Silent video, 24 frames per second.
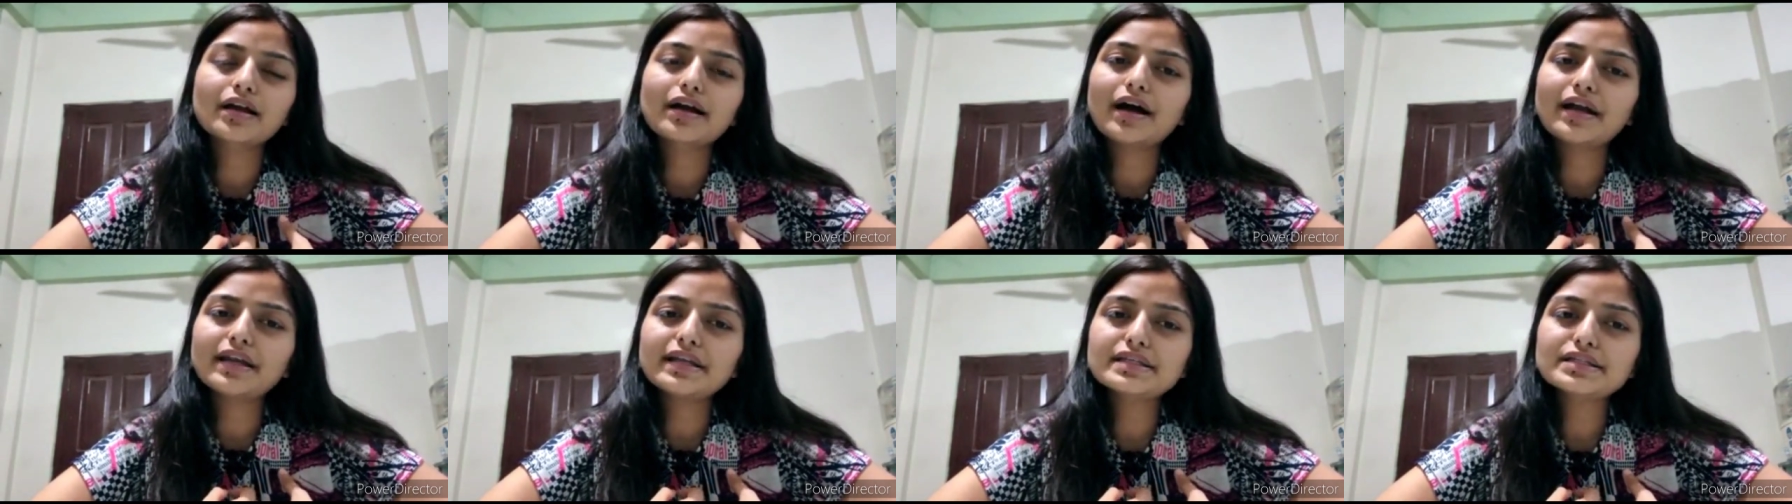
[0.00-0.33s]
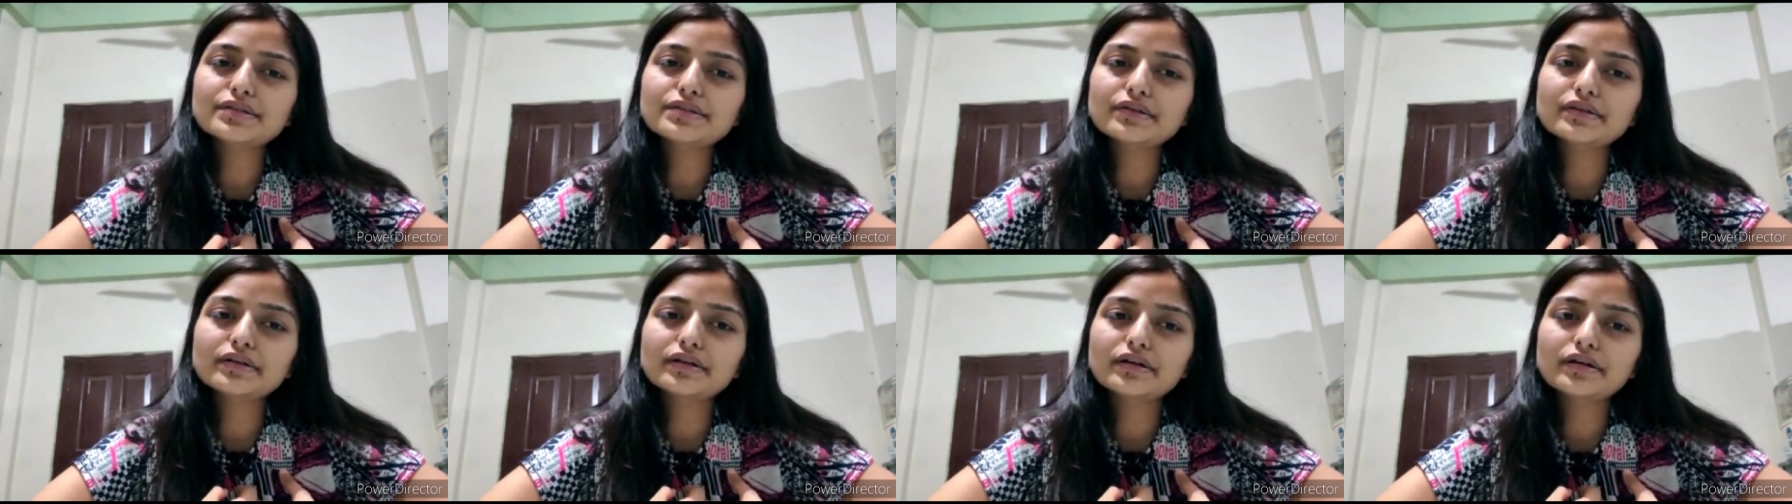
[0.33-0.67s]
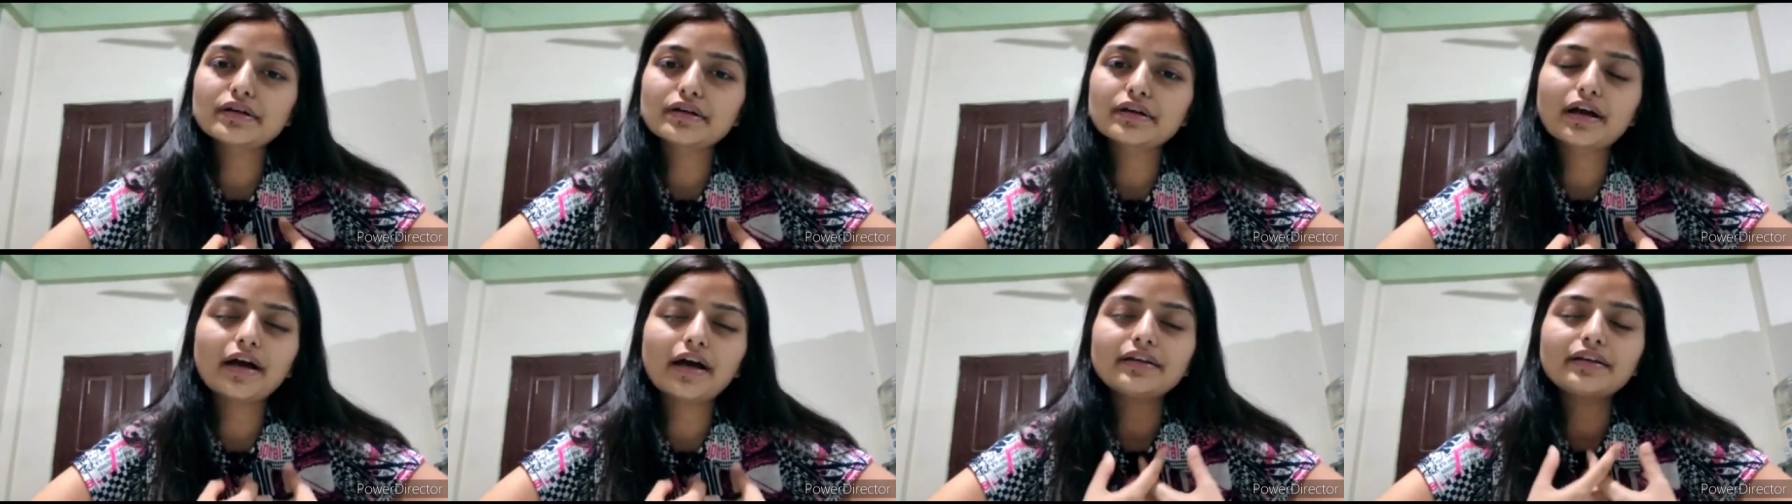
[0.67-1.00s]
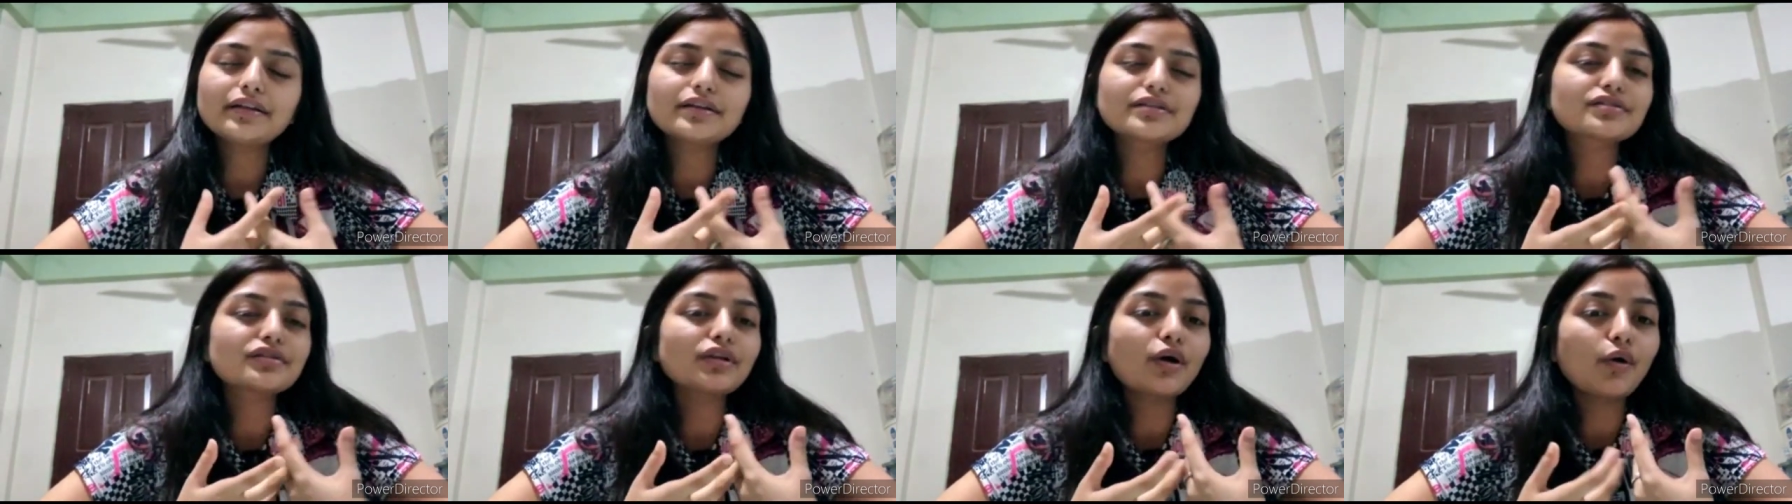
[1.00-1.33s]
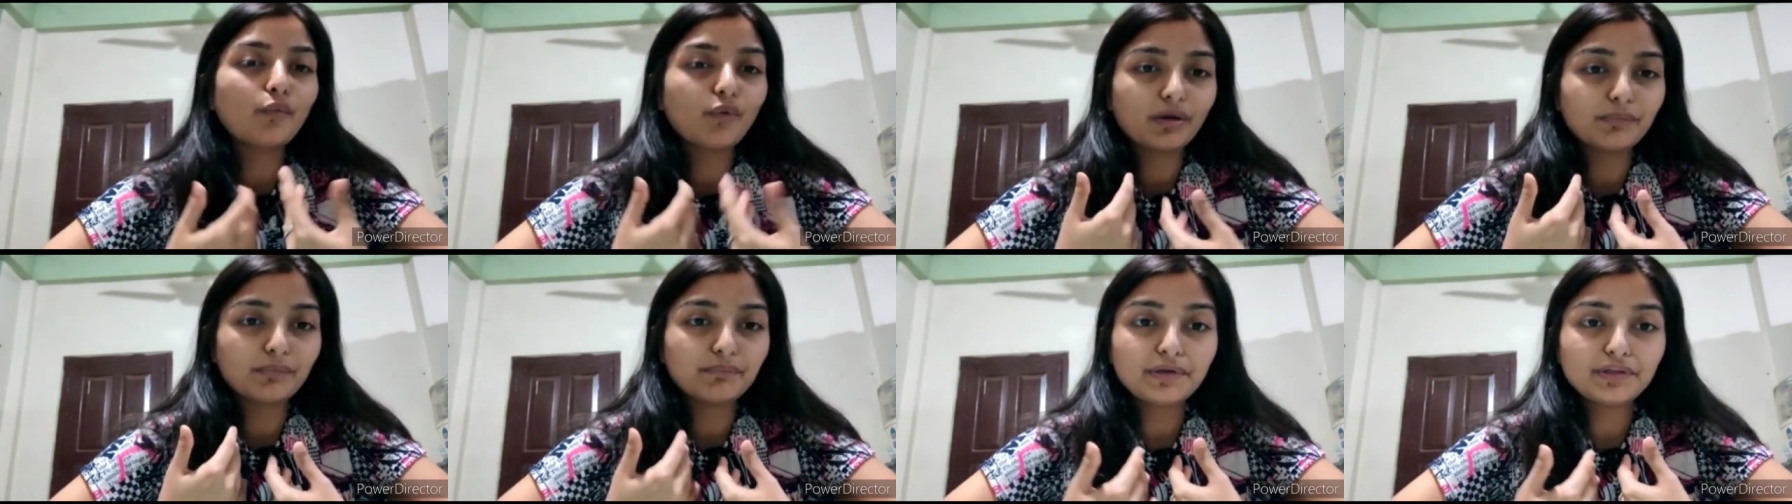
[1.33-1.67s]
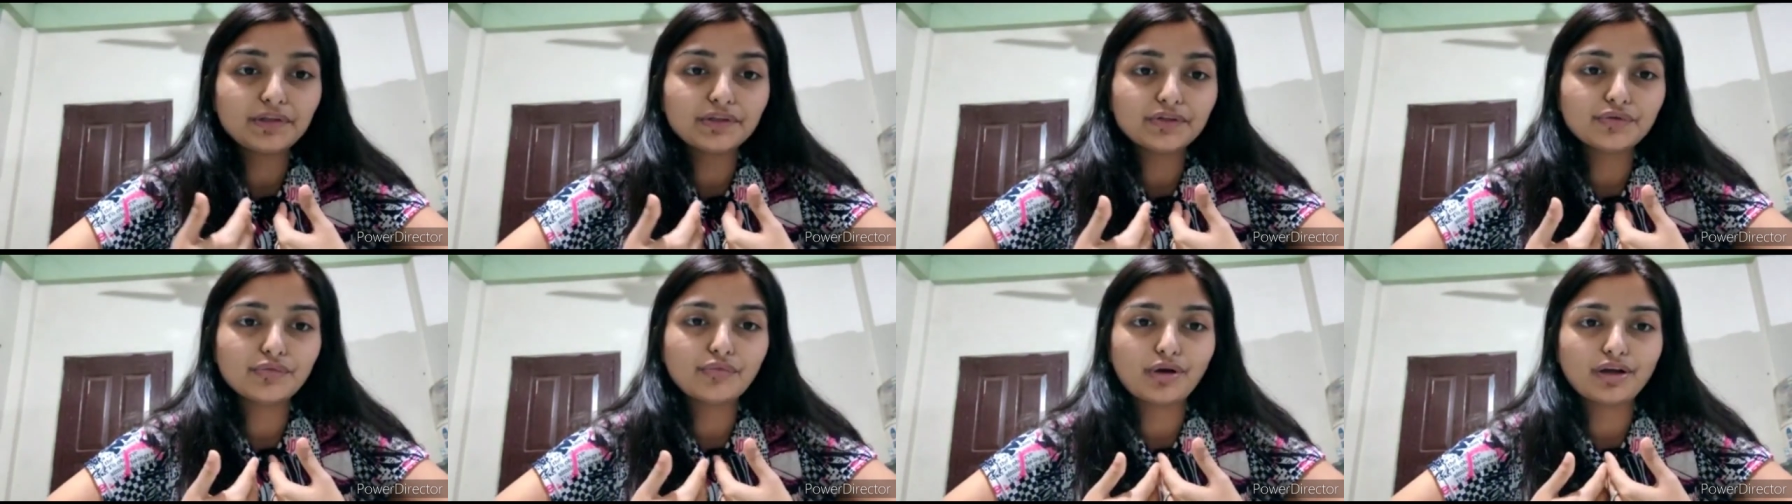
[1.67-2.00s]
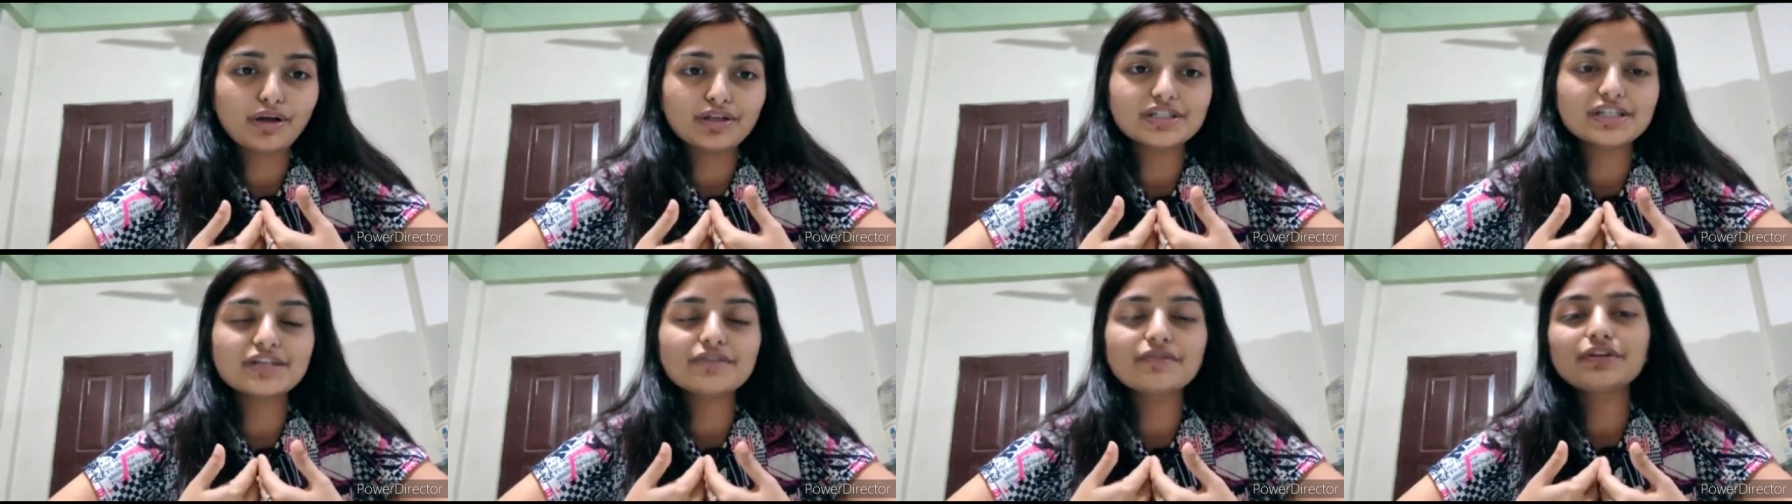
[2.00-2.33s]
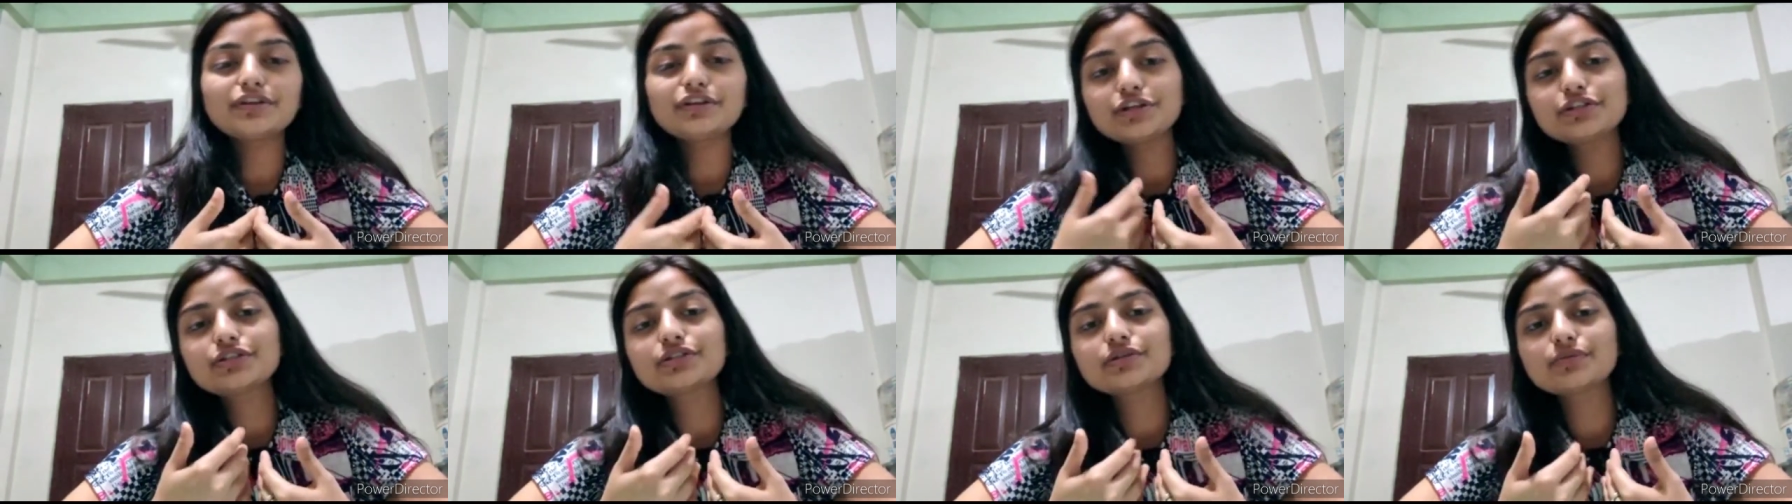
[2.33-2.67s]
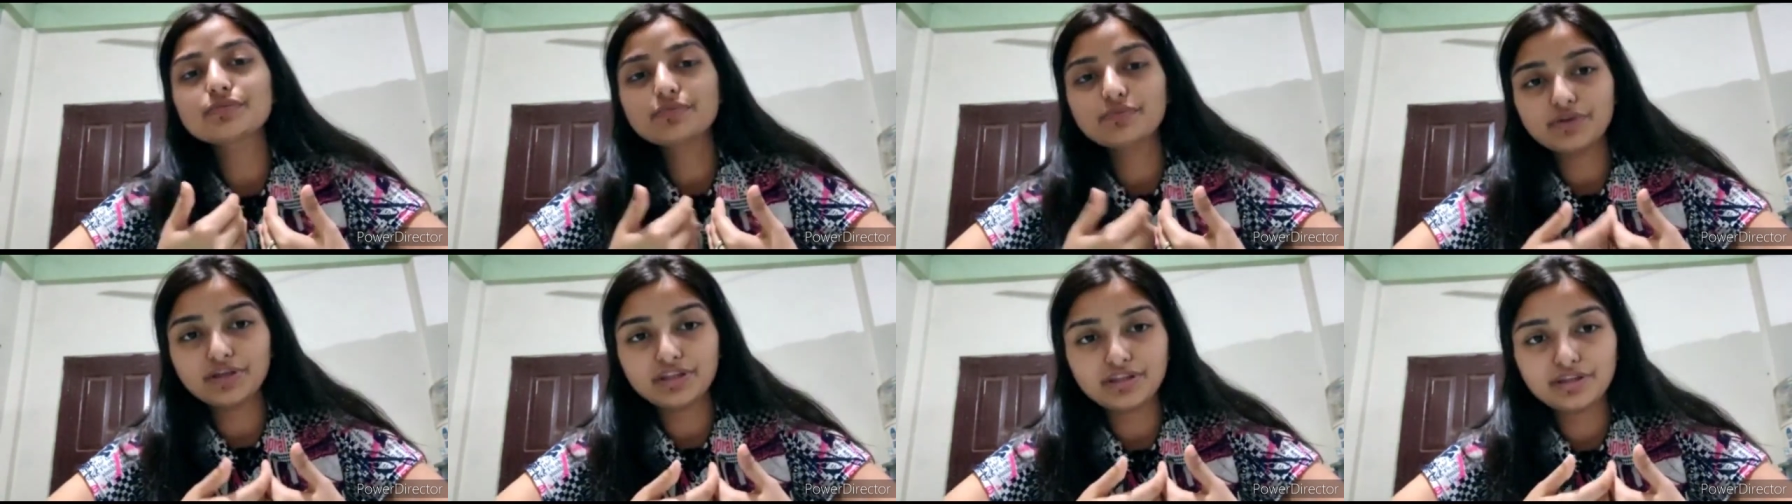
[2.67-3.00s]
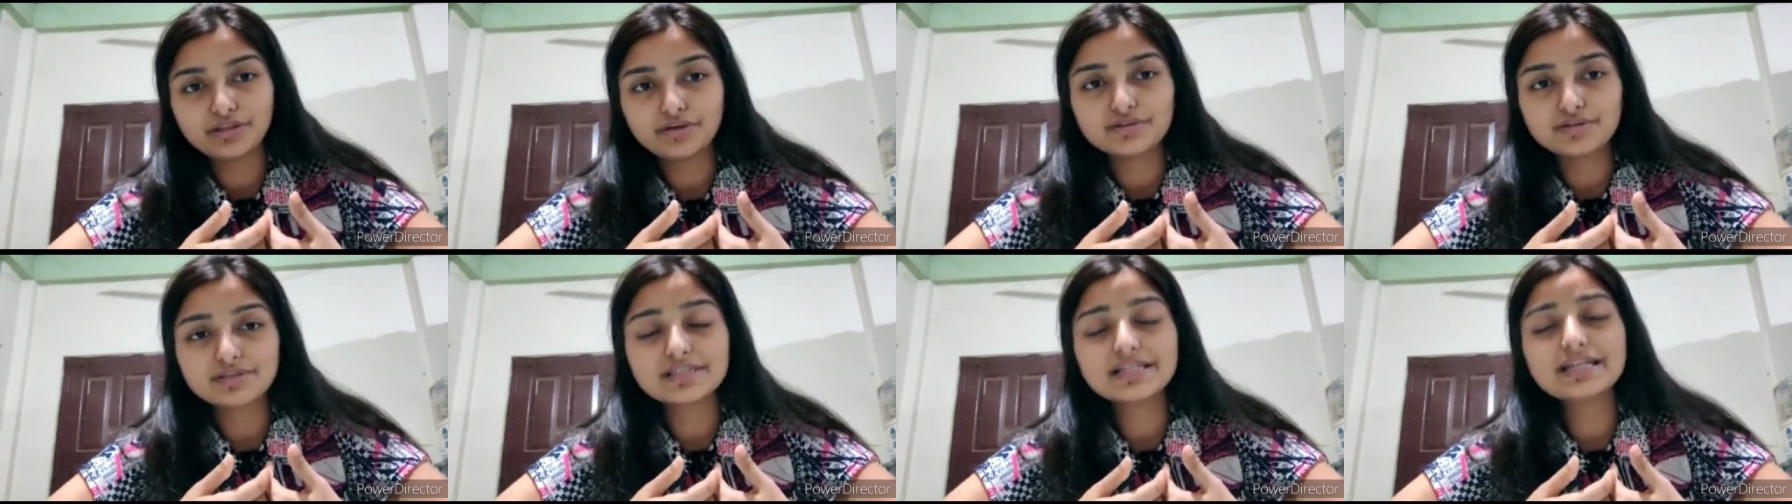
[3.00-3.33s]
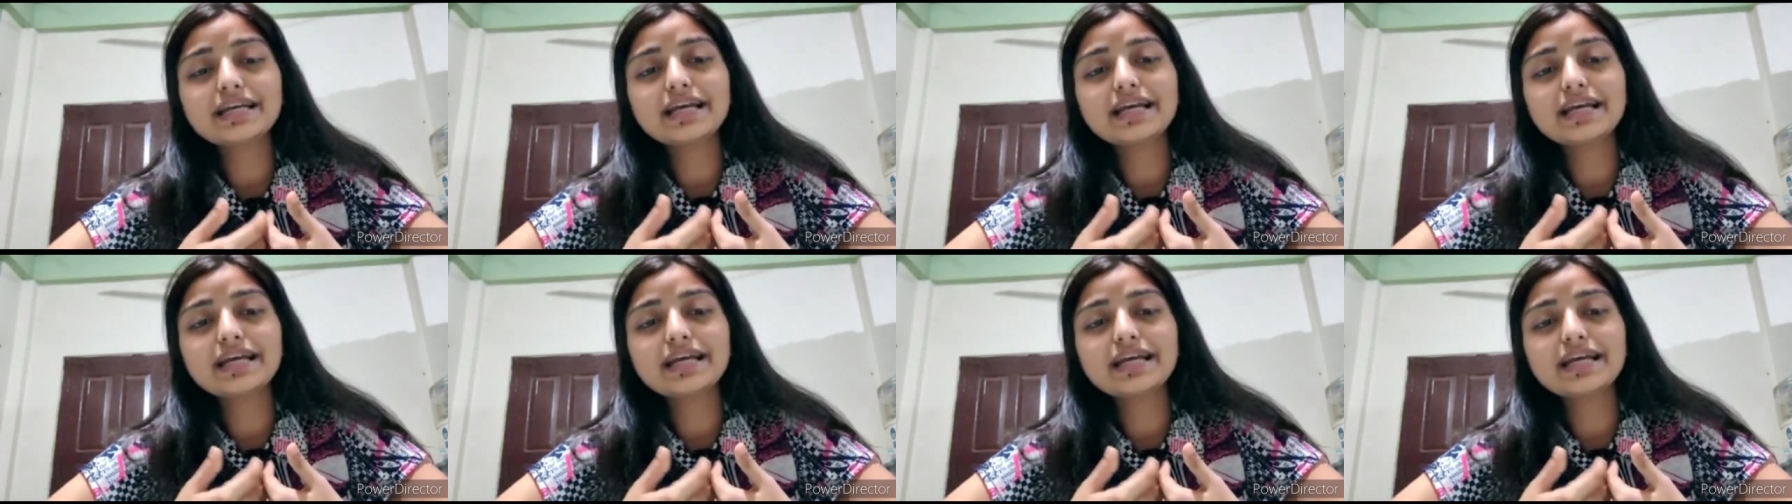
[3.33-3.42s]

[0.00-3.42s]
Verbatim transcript: God is God does not want me to watch even YouTube videos.